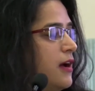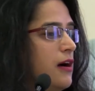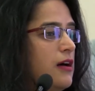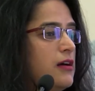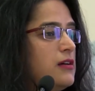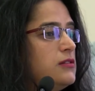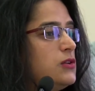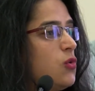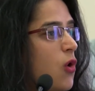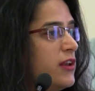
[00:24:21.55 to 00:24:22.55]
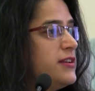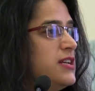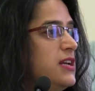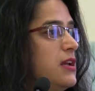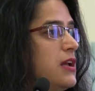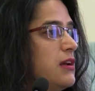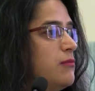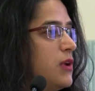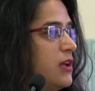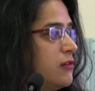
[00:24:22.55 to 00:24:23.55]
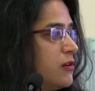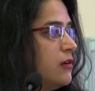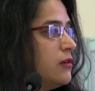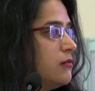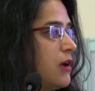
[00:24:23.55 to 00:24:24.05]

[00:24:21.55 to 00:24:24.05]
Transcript: Uh, quality, um, in, in uh,